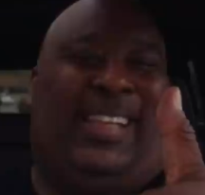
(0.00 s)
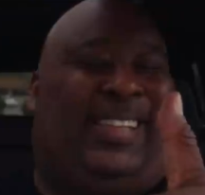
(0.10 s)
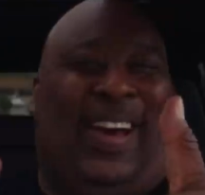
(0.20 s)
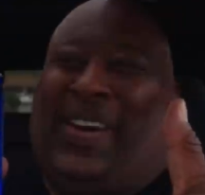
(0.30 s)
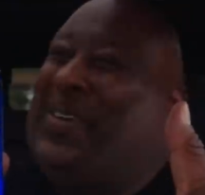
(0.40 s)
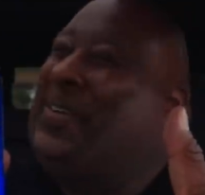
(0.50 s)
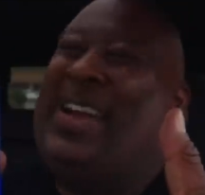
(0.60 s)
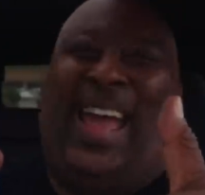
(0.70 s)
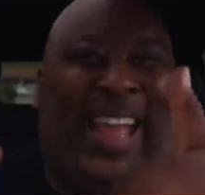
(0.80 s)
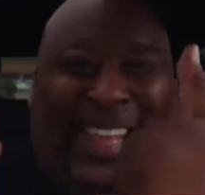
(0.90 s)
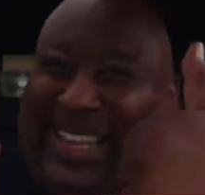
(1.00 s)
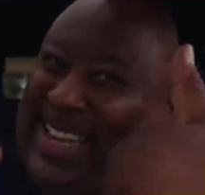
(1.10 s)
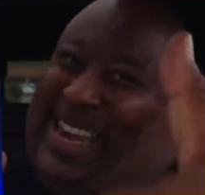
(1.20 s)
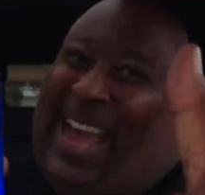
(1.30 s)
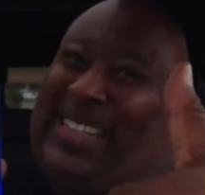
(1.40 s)
So,
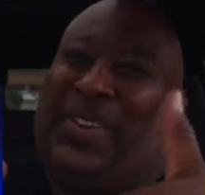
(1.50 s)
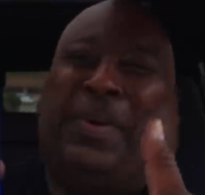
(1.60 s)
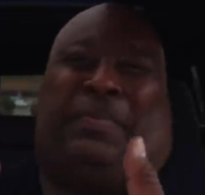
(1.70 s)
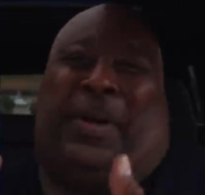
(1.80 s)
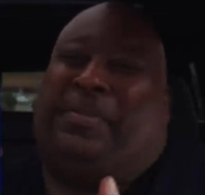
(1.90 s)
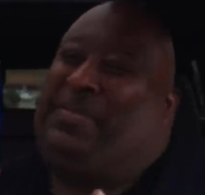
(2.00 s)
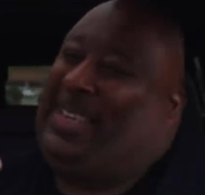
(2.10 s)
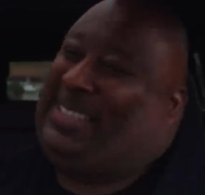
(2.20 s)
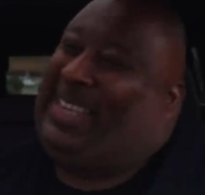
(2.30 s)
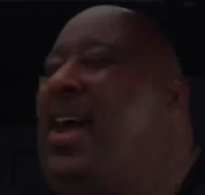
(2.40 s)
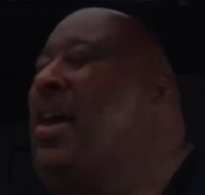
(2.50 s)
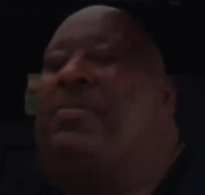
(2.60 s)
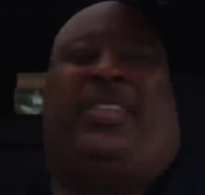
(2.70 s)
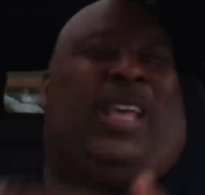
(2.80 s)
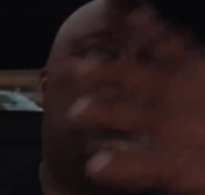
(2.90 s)
and that's on purpose.
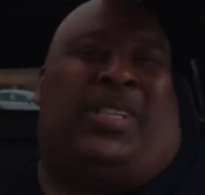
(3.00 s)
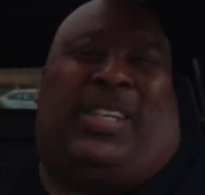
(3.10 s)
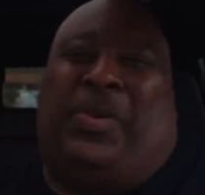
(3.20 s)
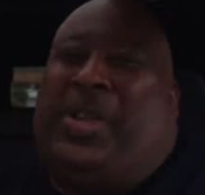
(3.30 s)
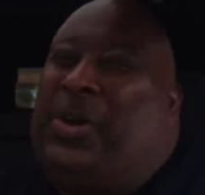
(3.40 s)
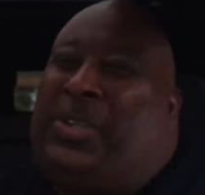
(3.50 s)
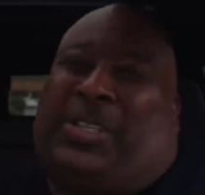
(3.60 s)
For those who don't know the